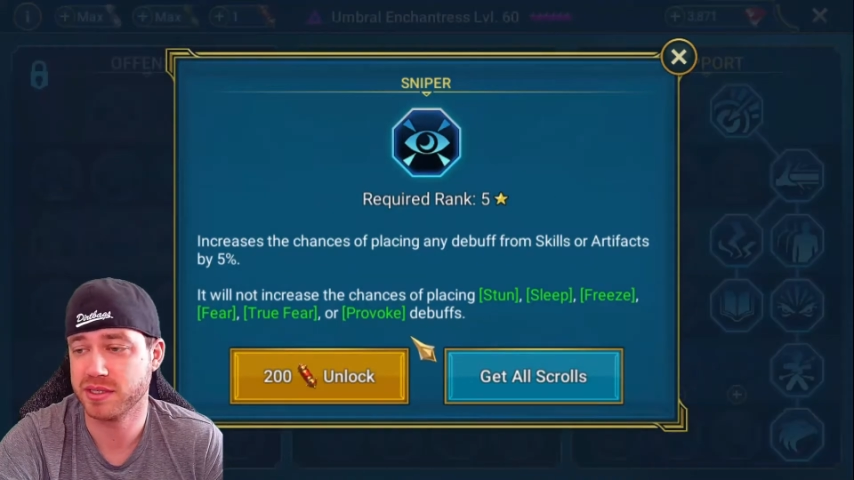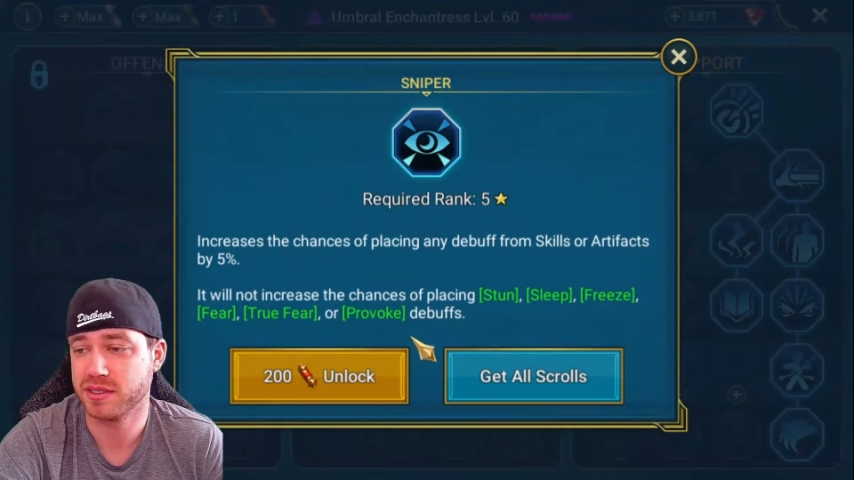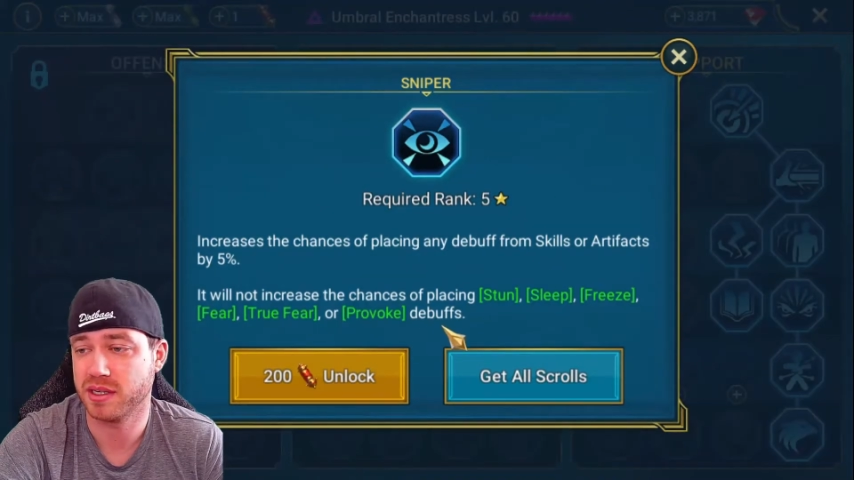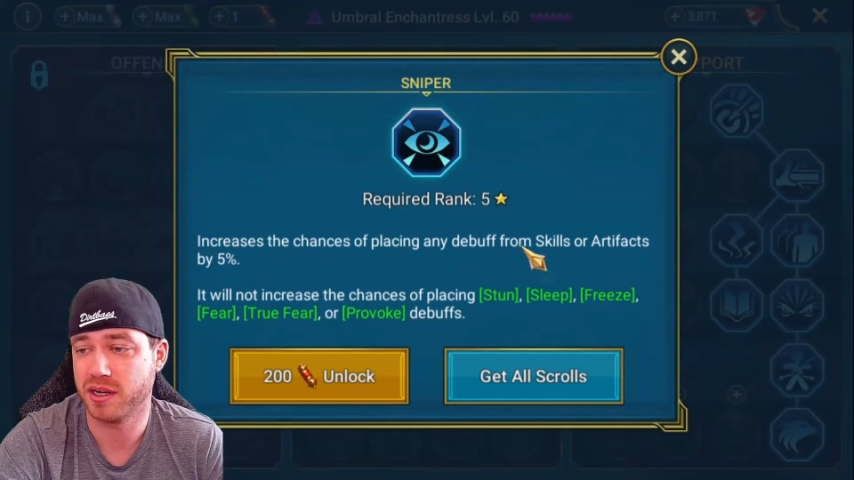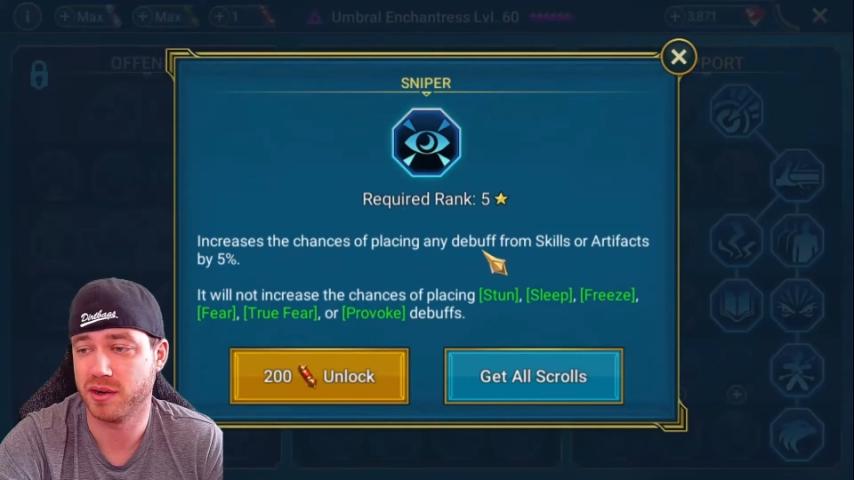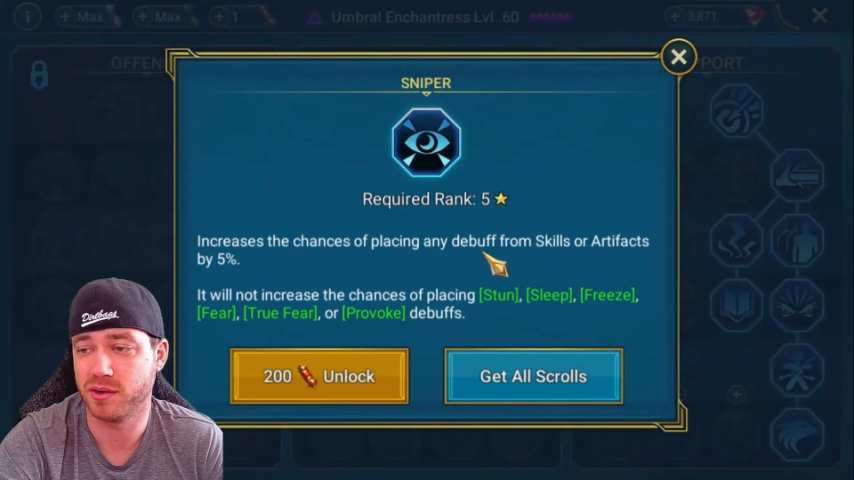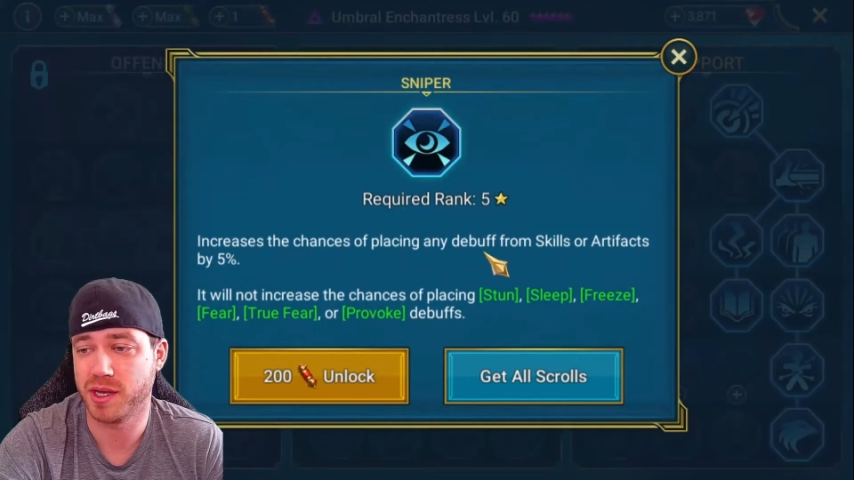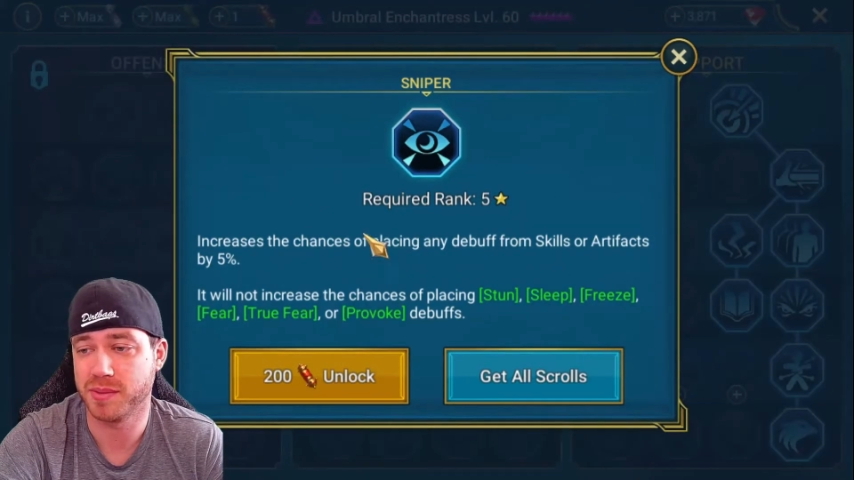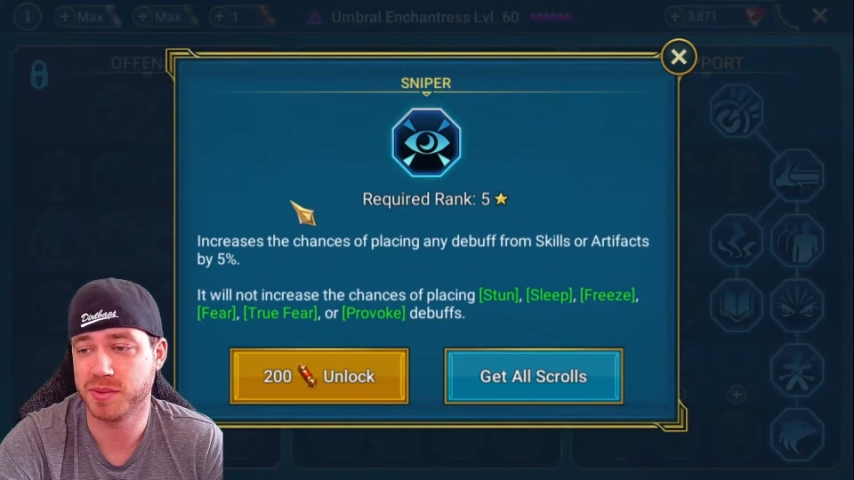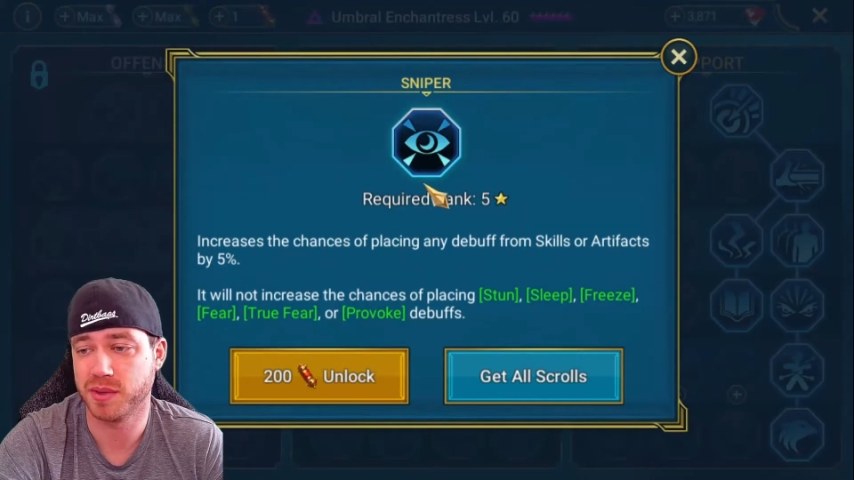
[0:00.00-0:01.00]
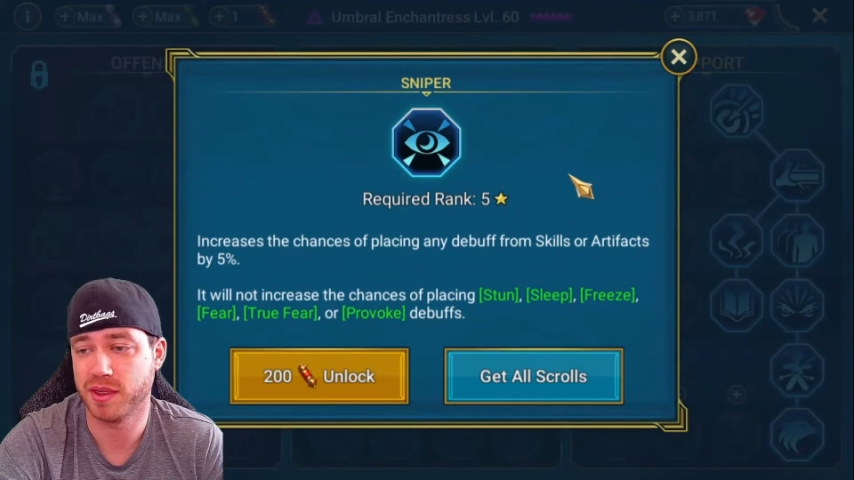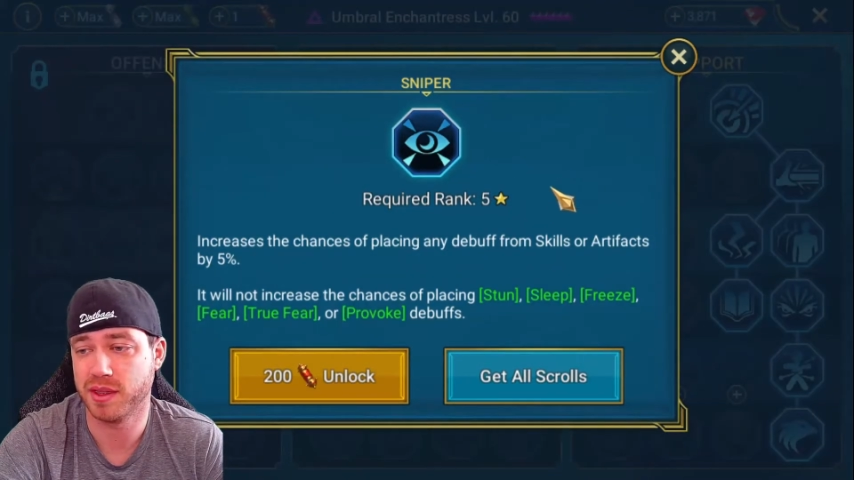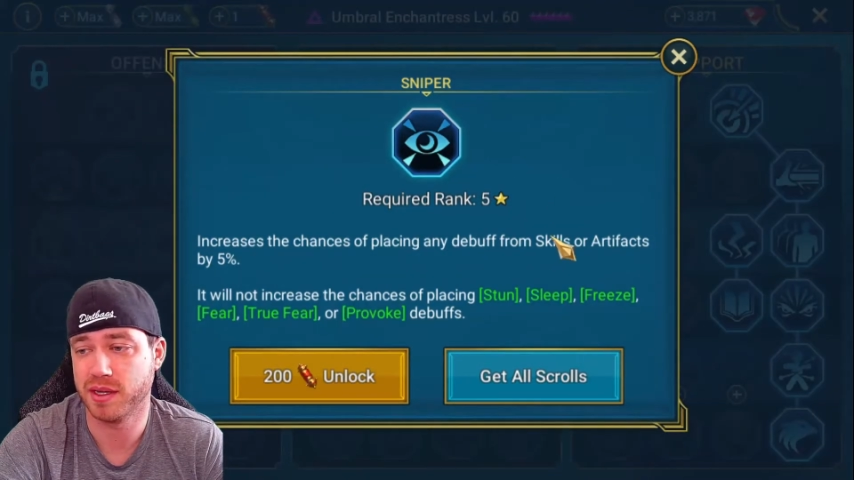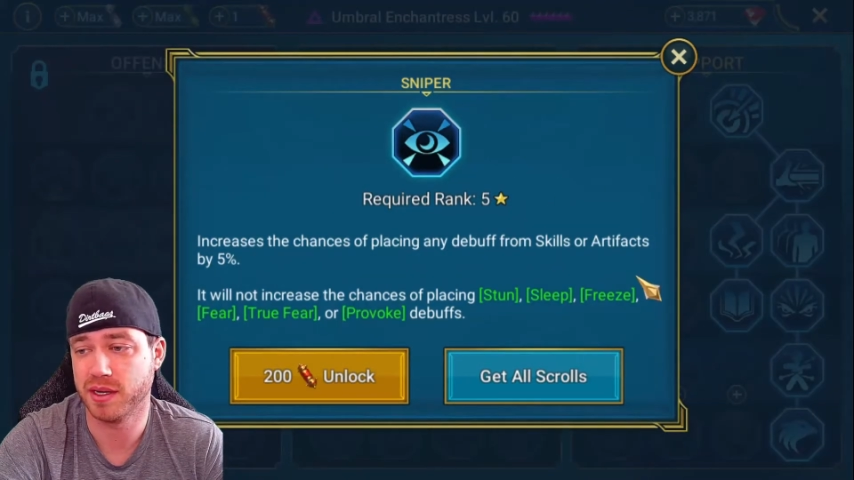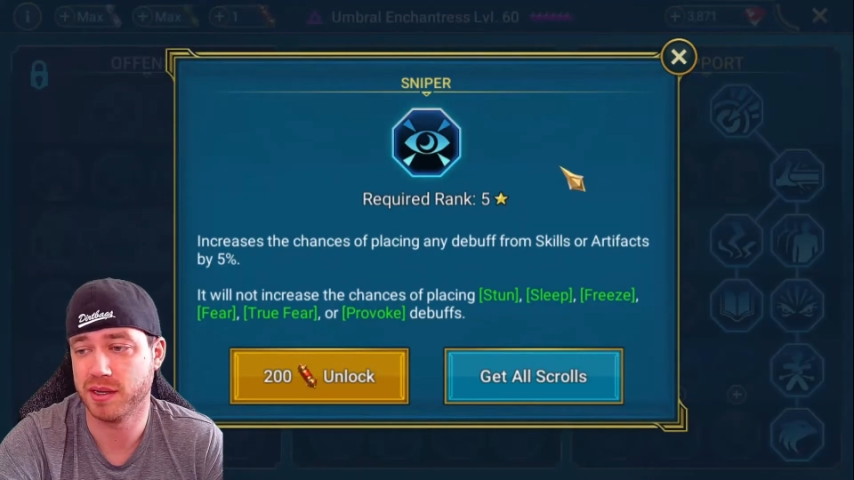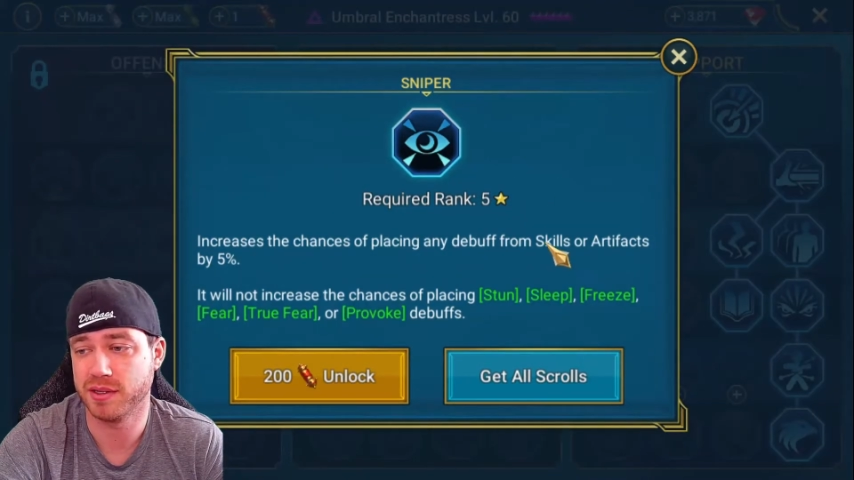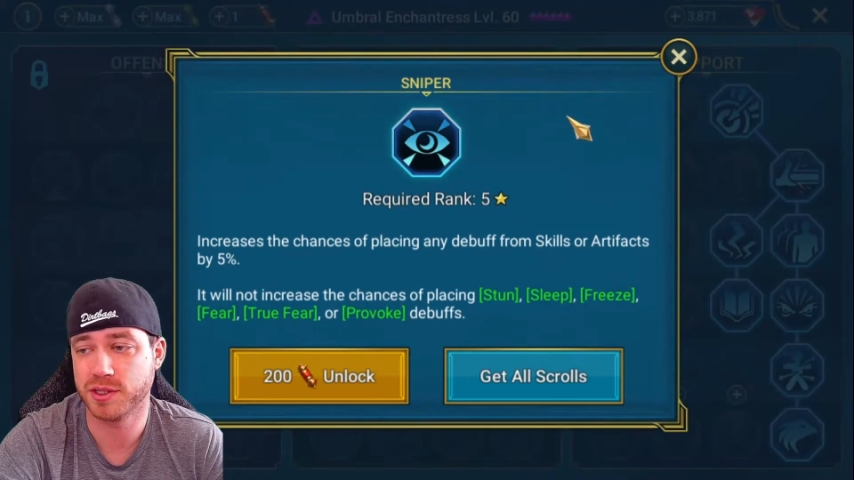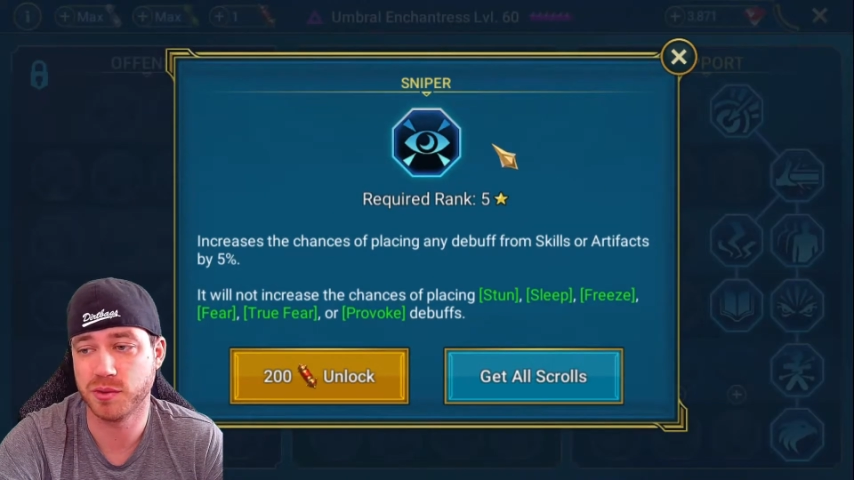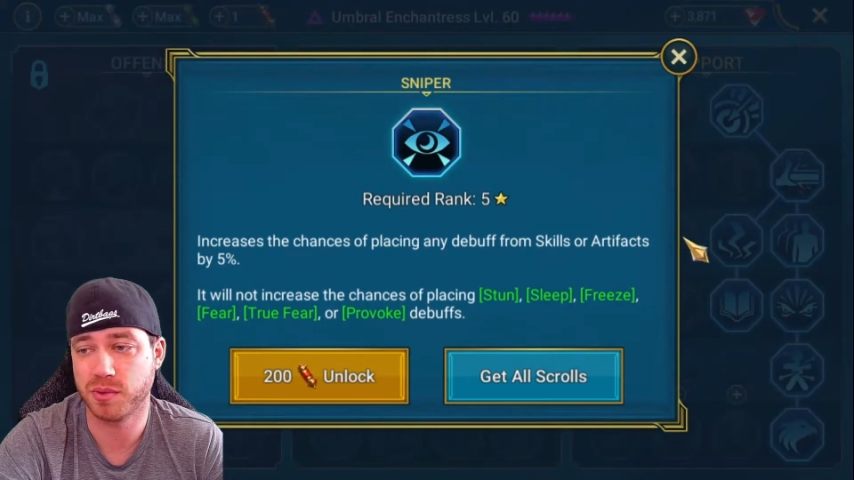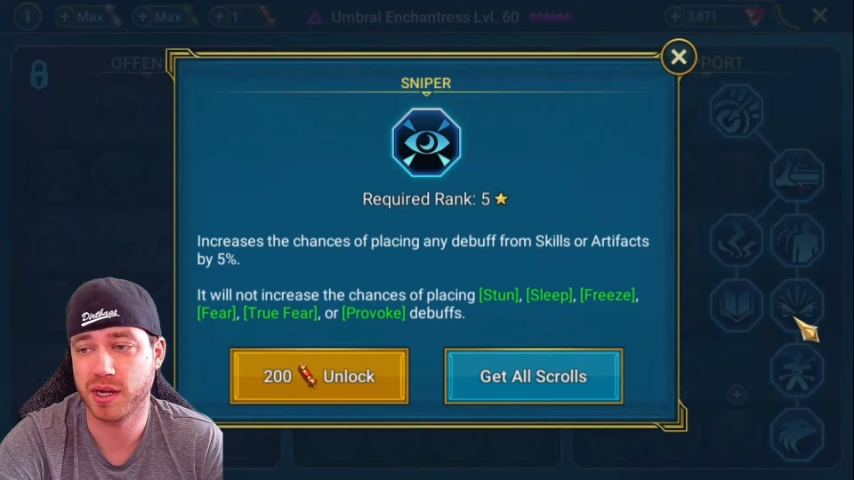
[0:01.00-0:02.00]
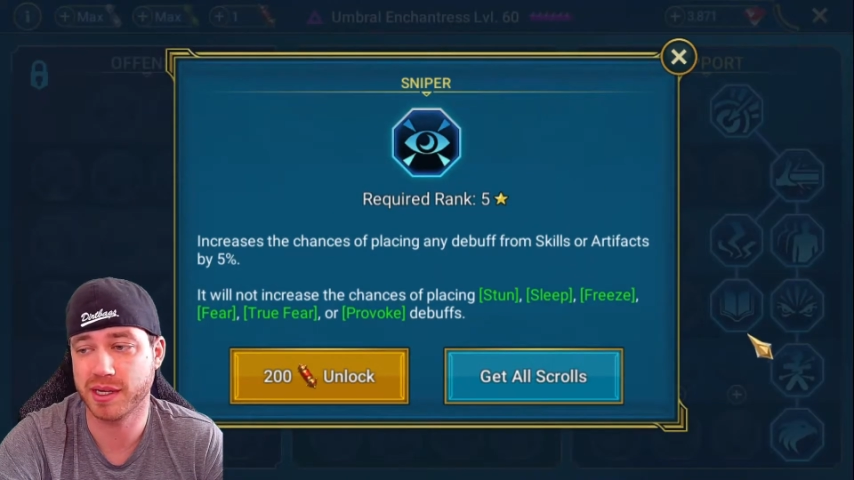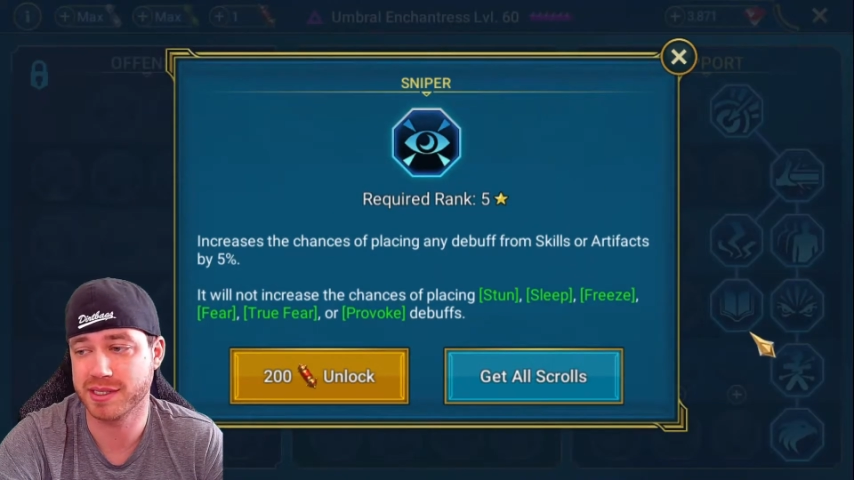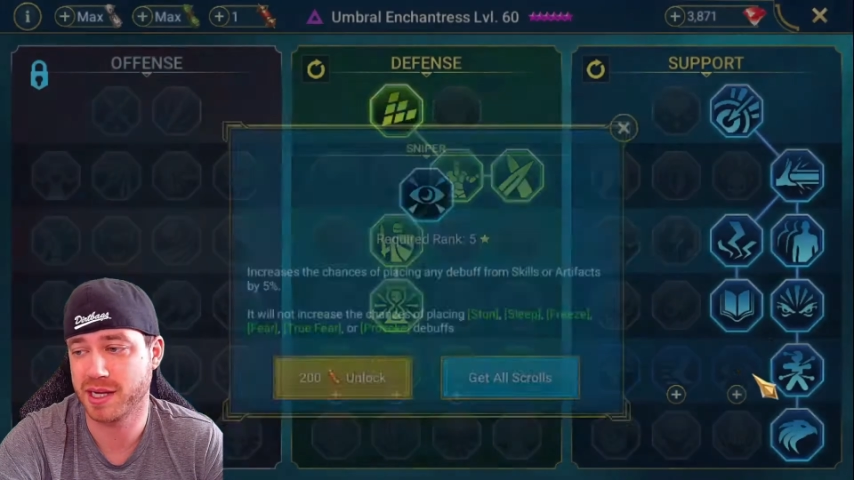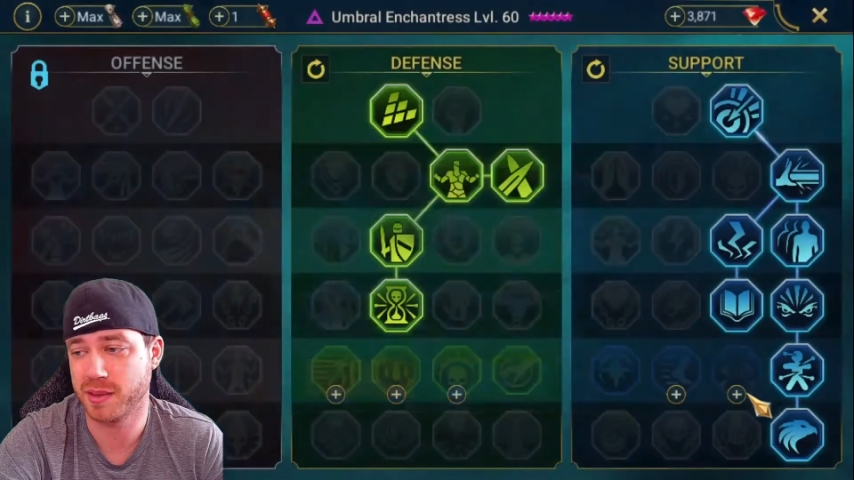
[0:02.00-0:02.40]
It only helps with the, so you probably get sniper.